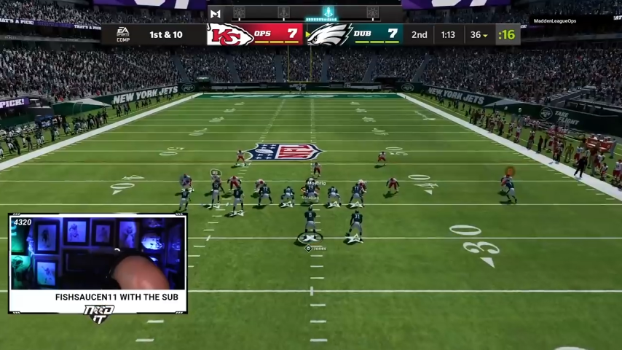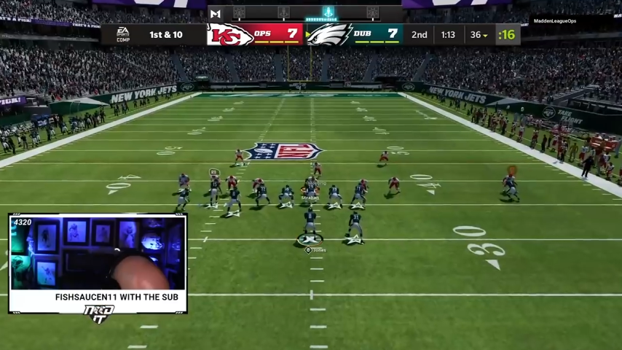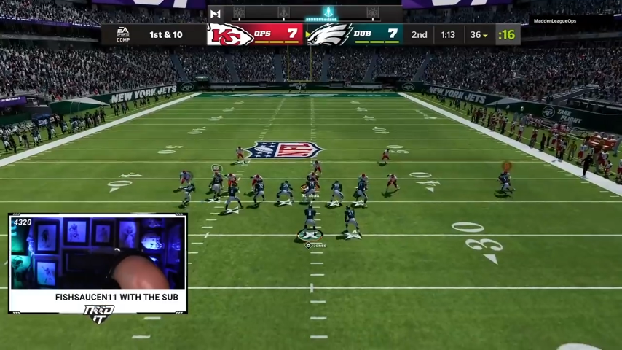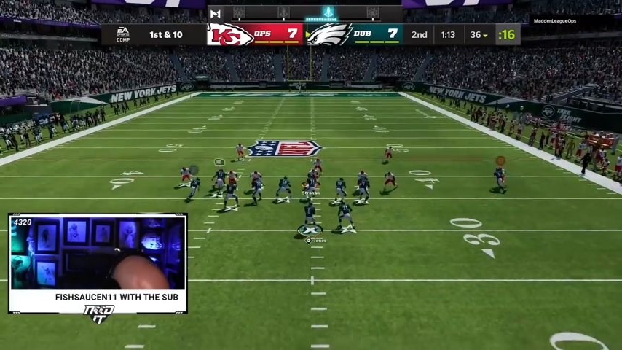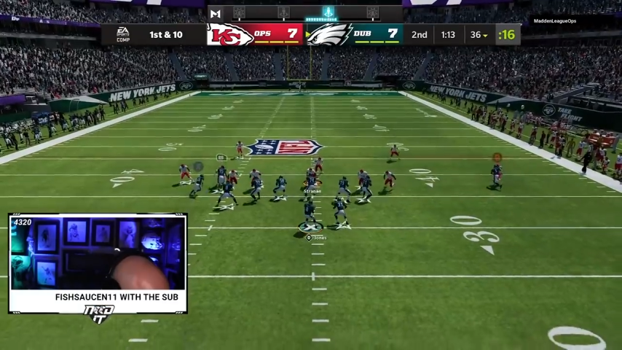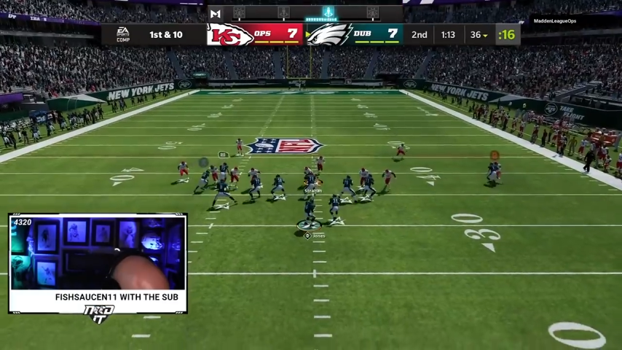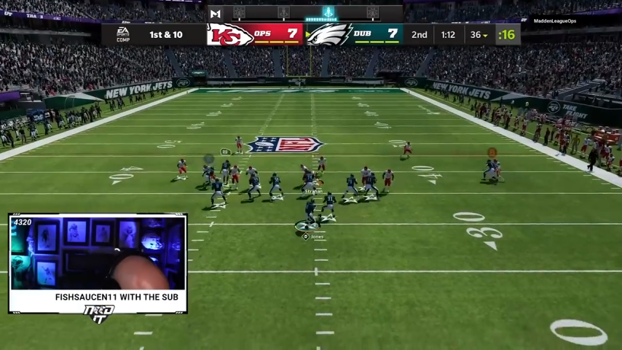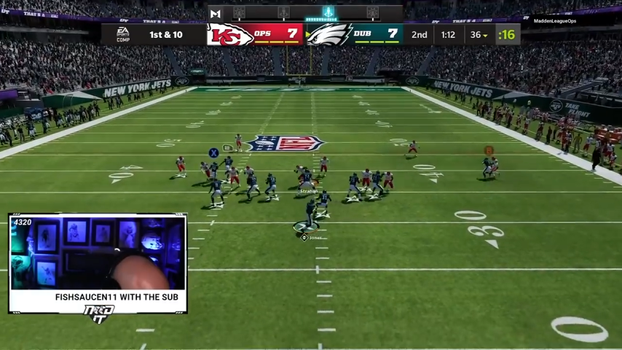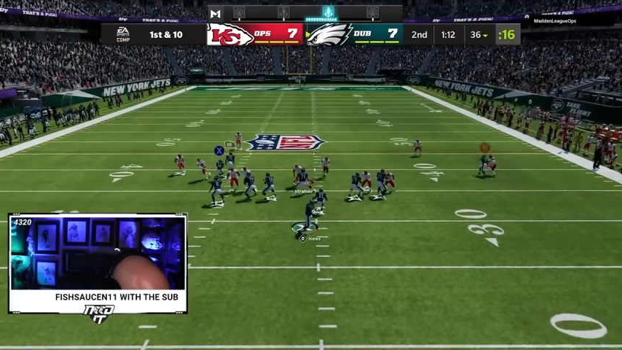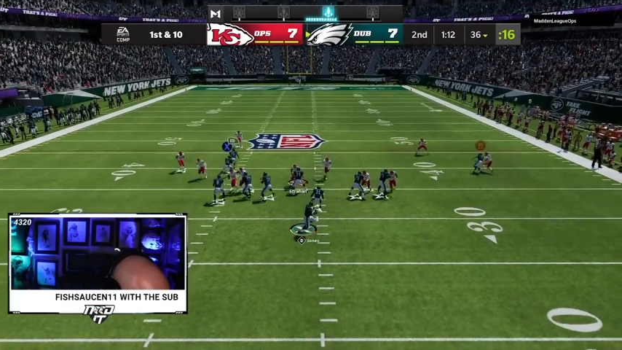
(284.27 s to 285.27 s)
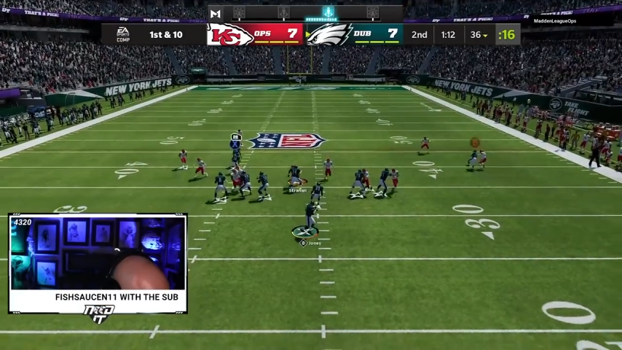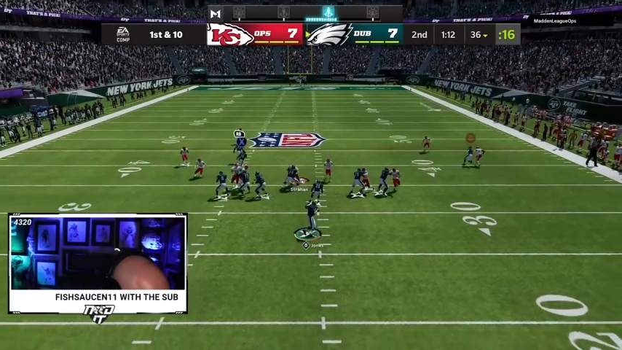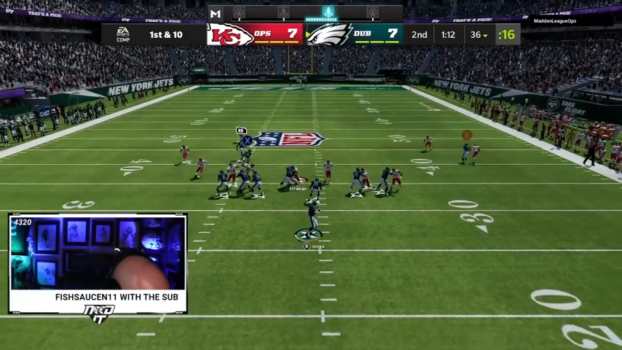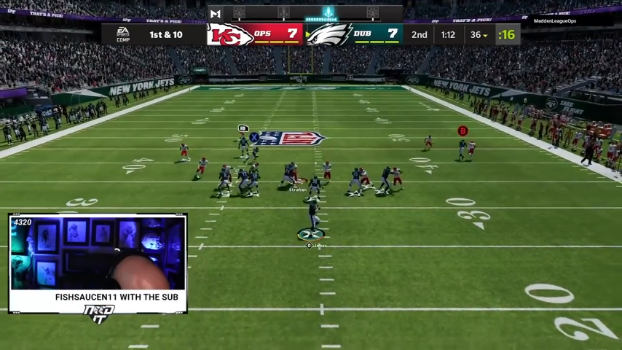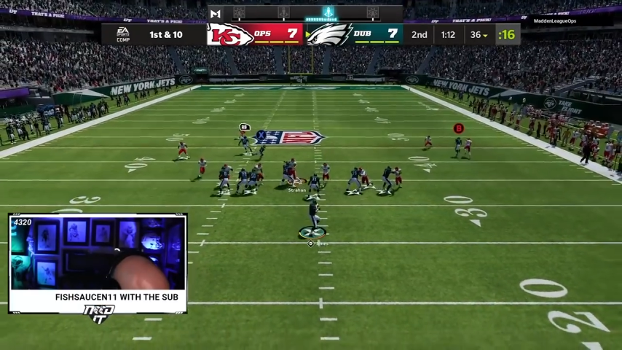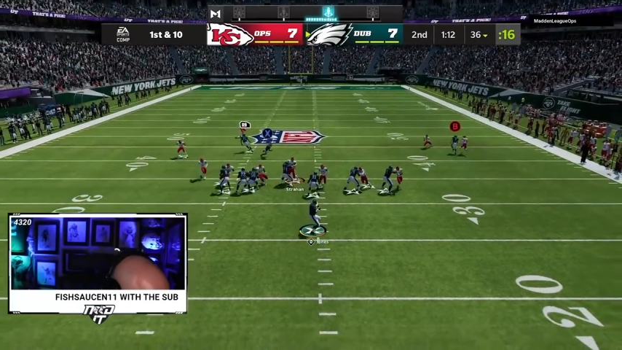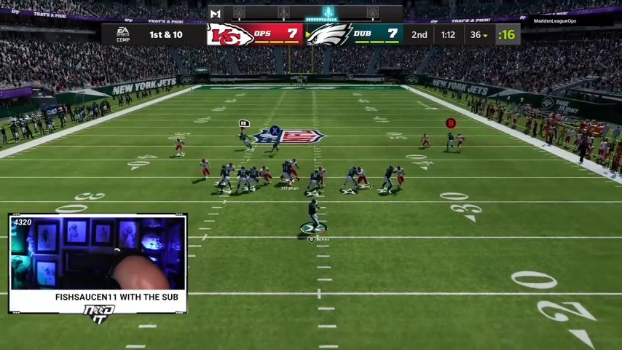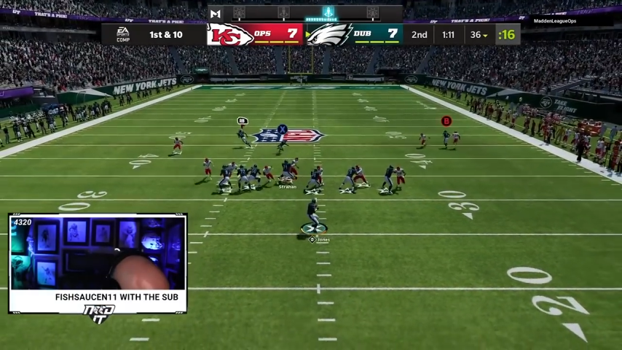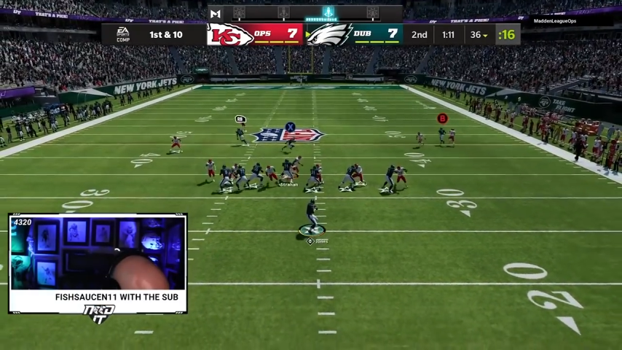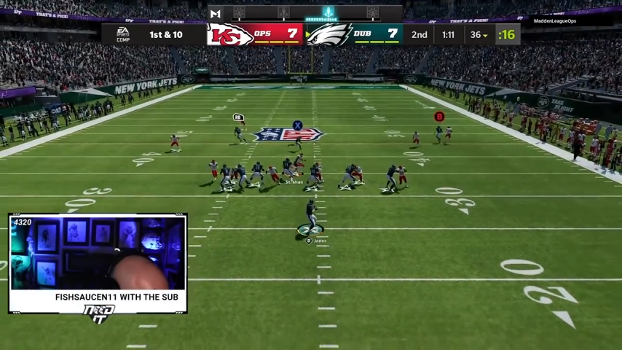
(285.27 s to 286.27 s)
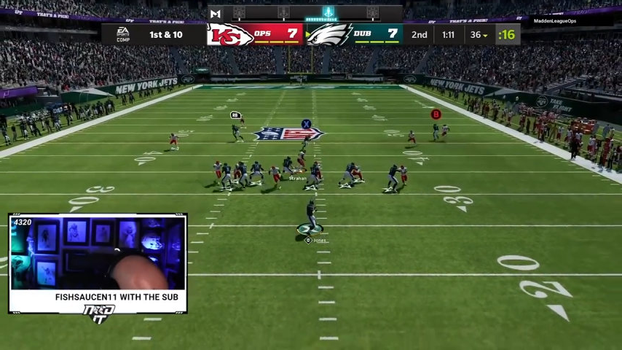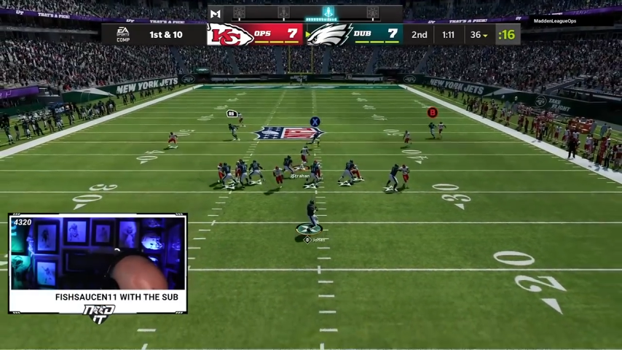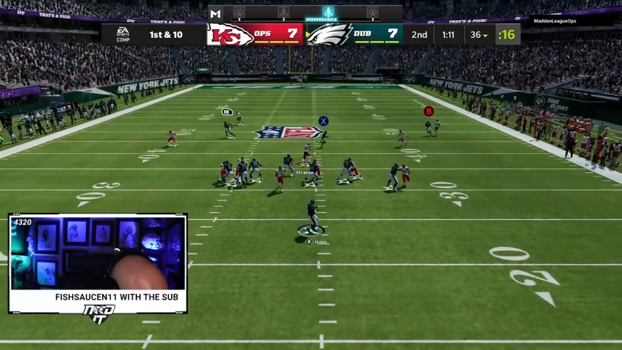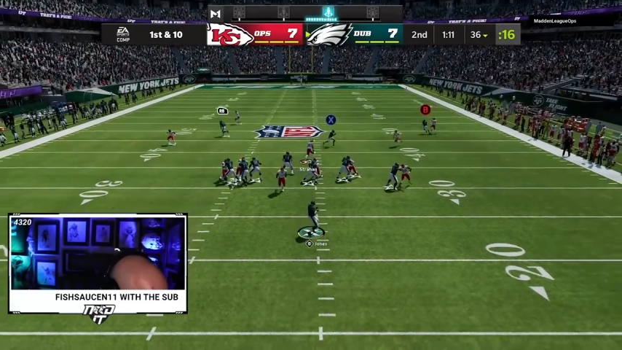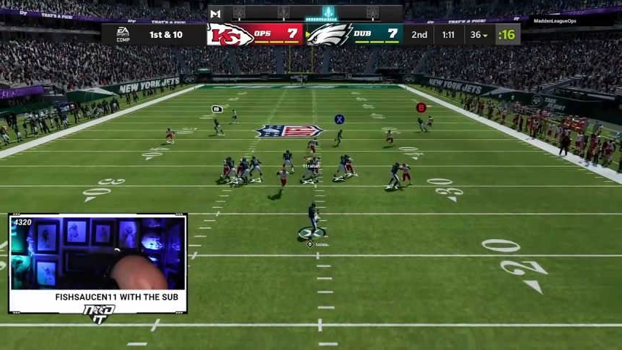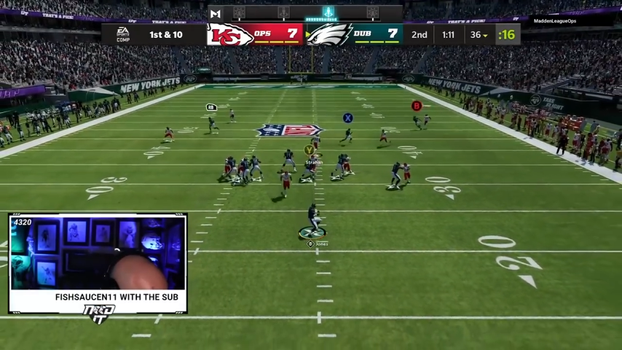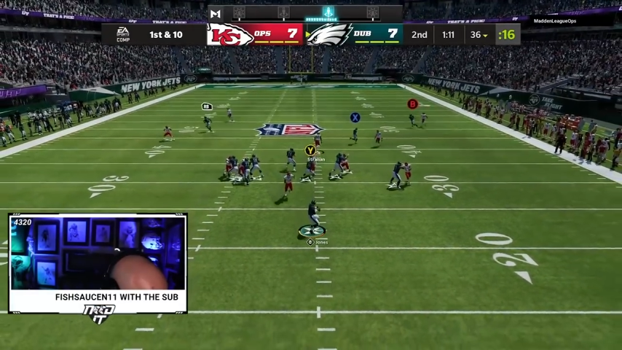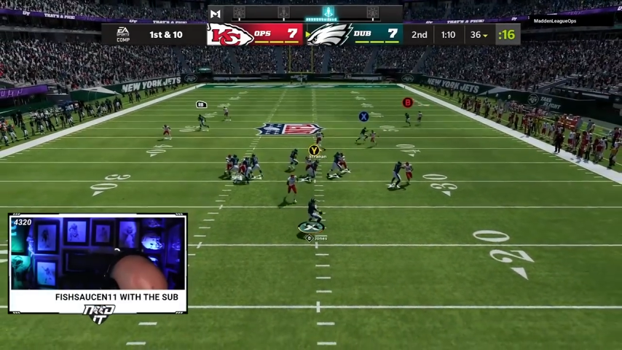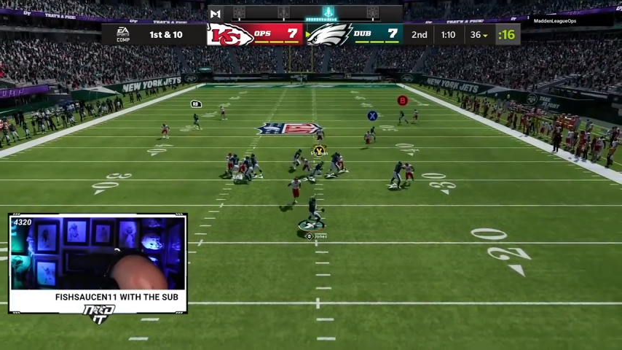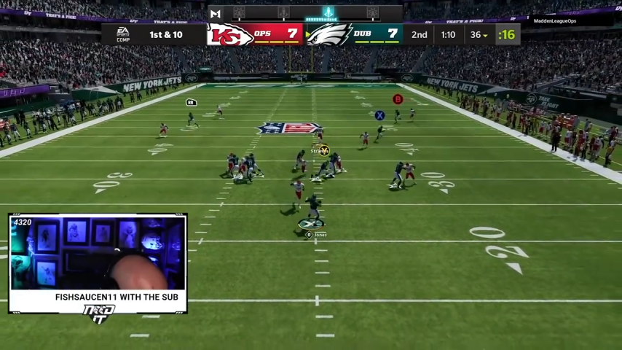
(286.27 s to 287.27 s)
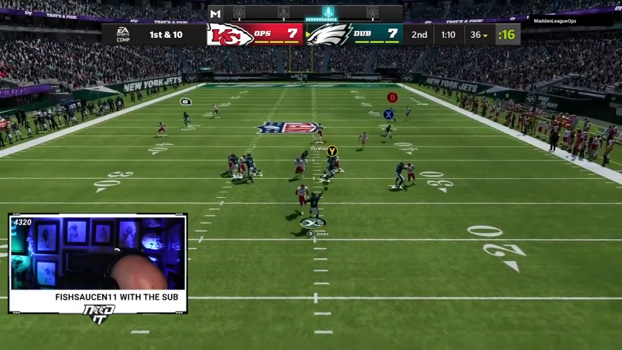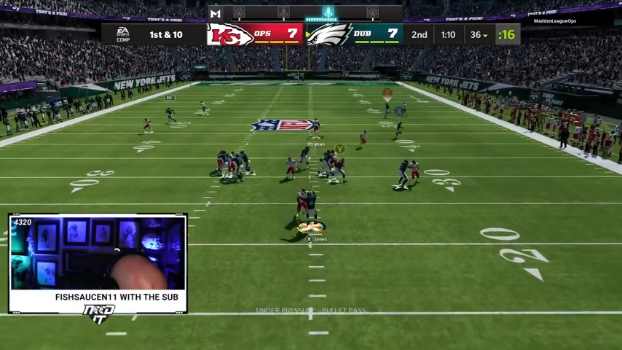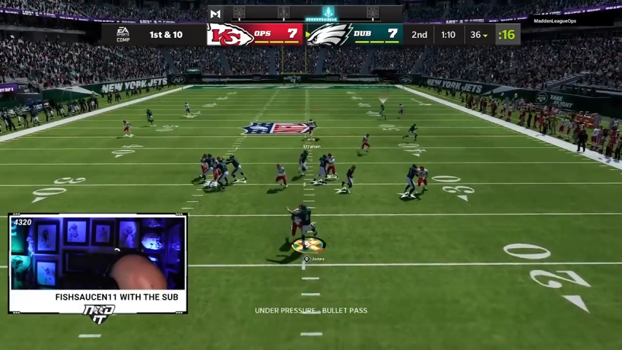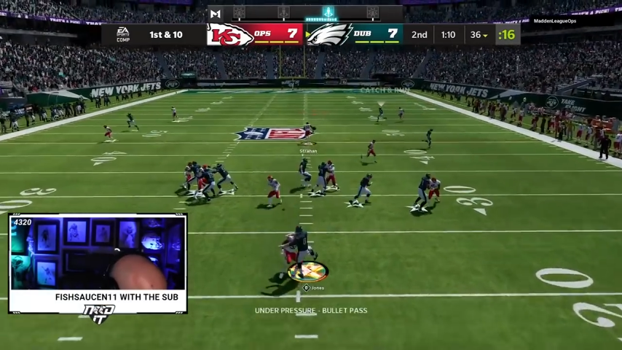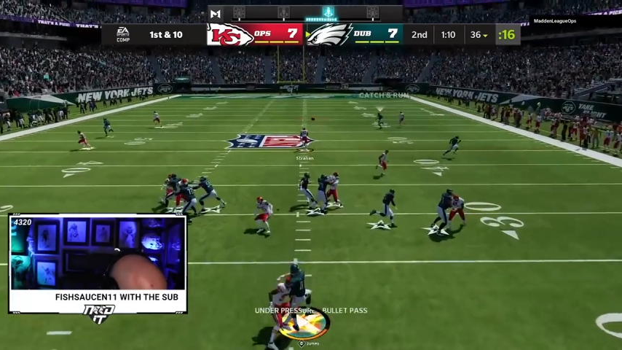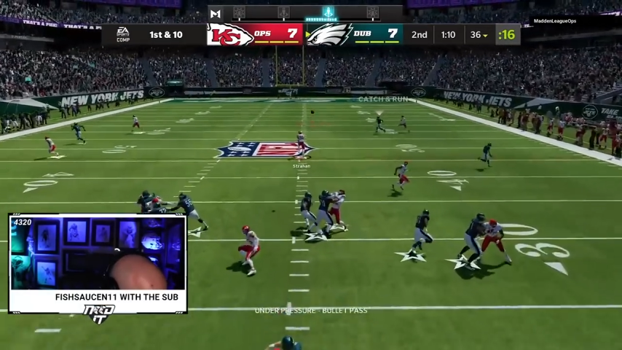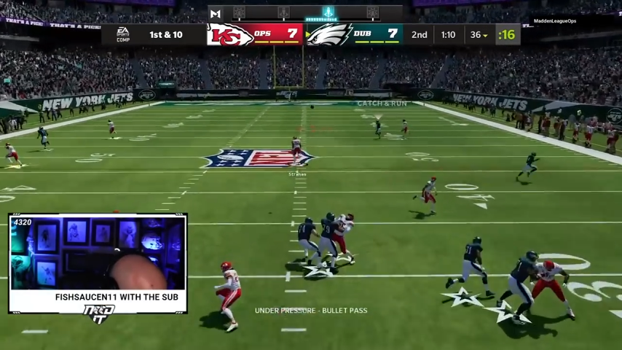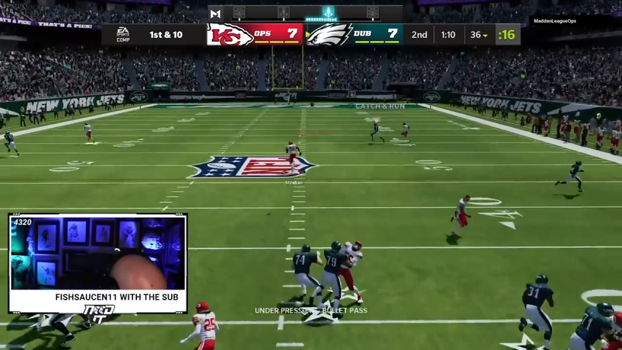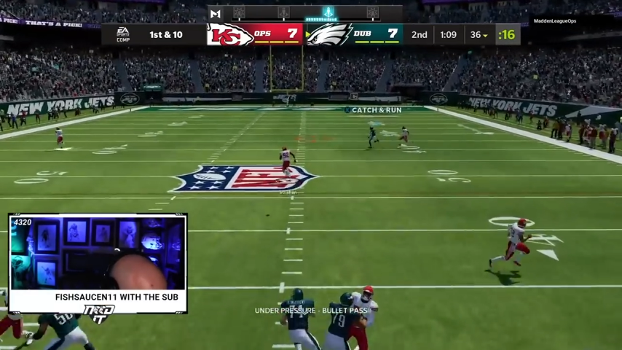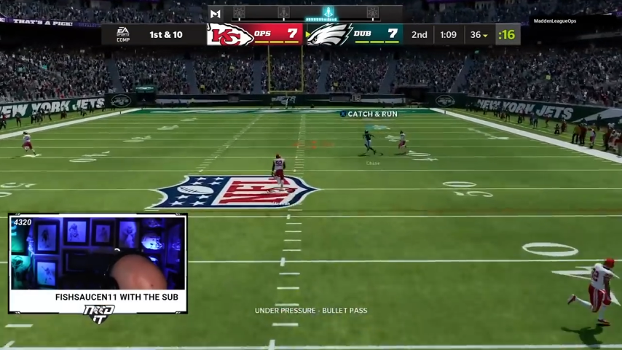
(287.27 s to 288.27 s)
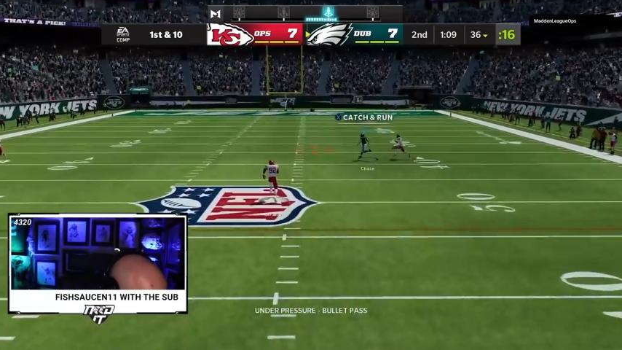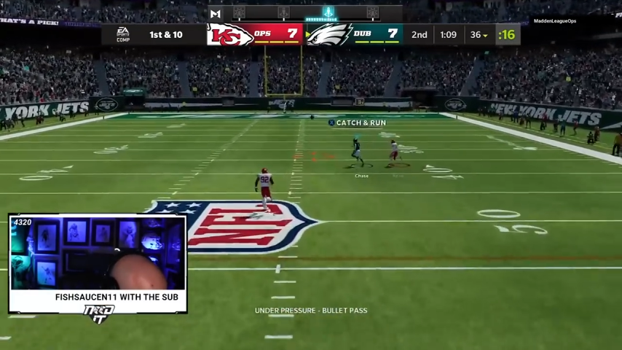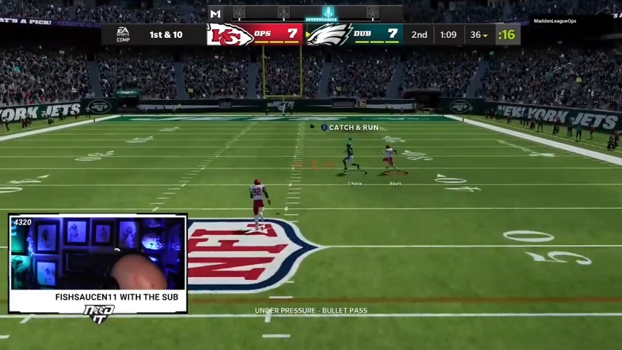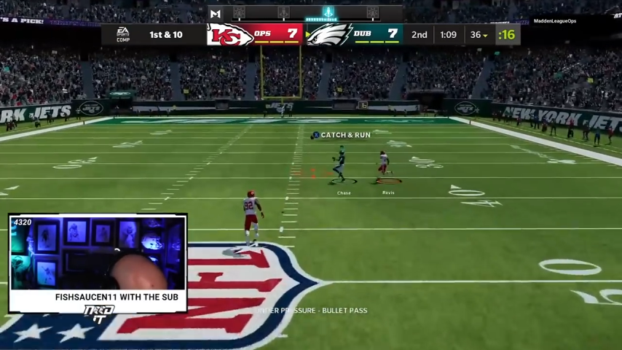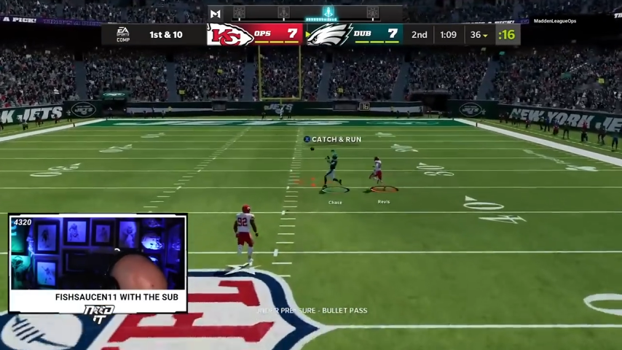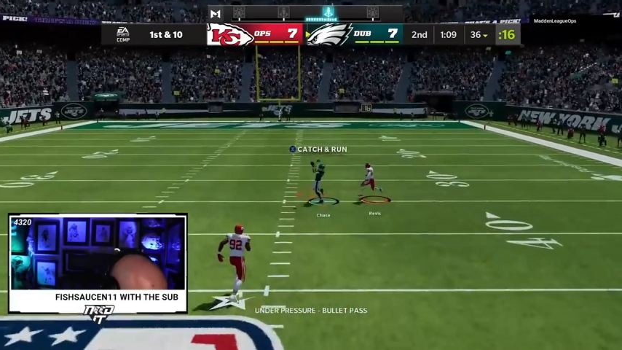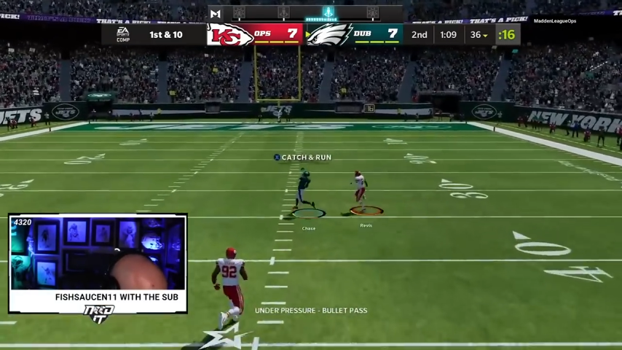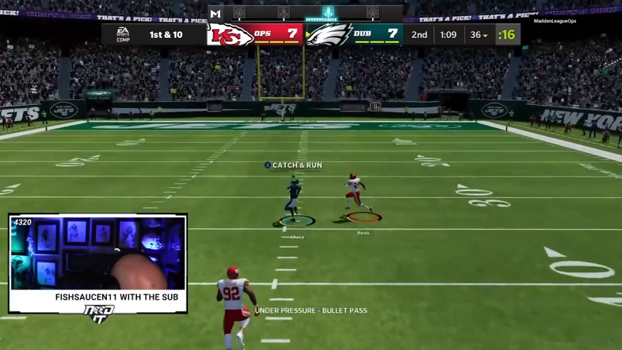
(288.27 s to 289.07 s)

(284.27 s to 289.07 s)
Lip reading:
Nobody's mouth can be seen.